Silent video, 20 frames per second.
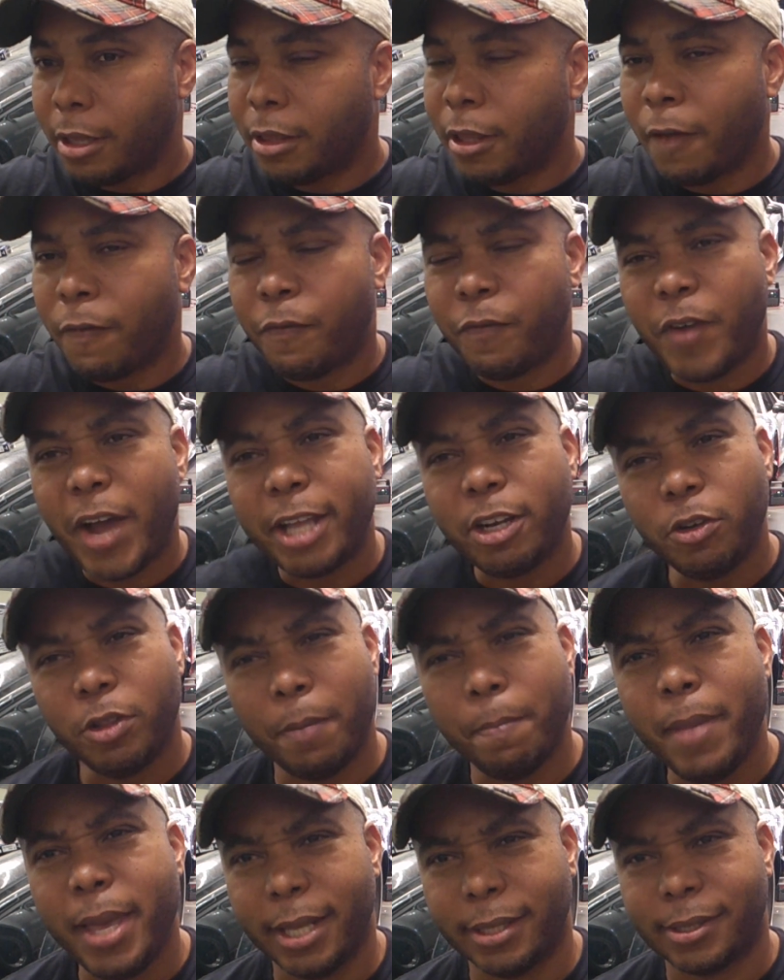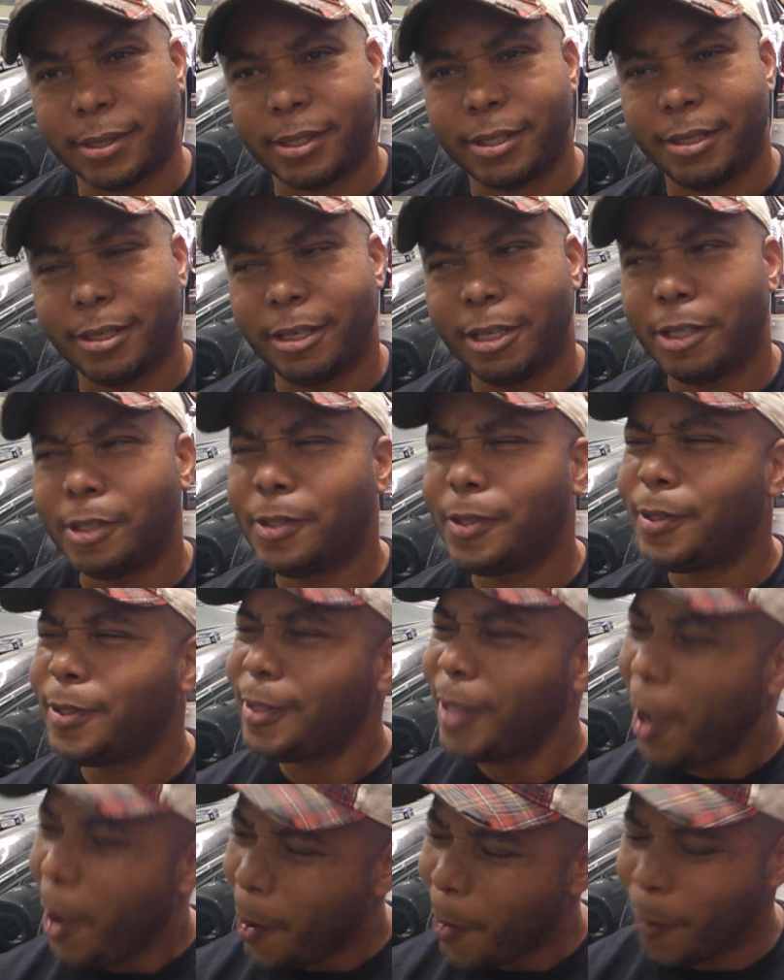the finer the mist.
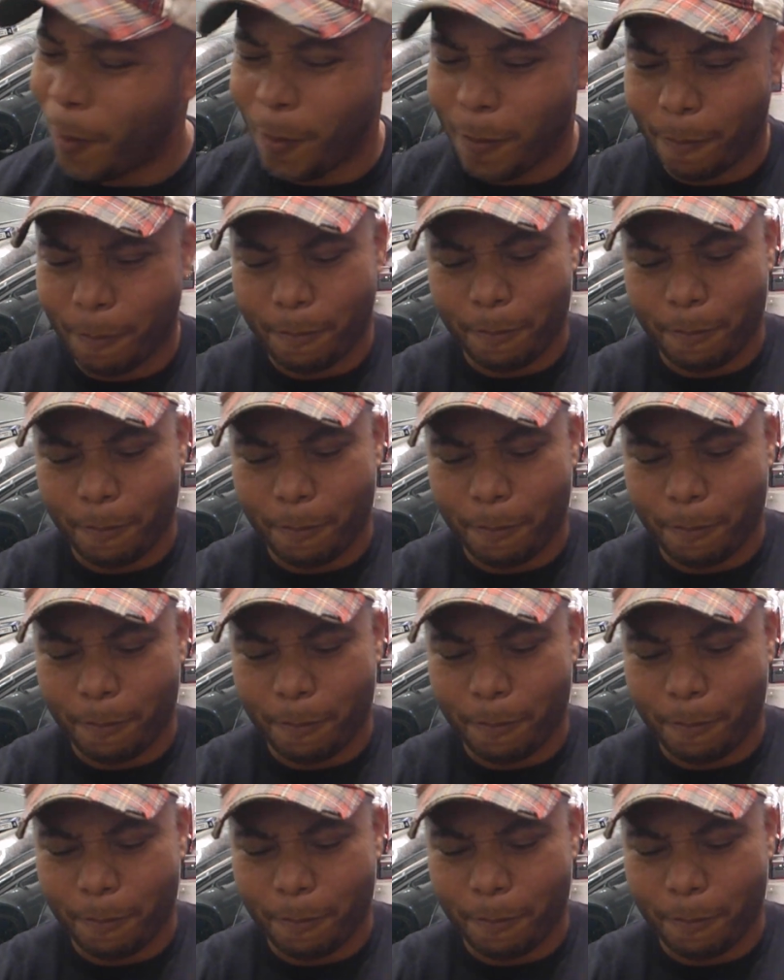So,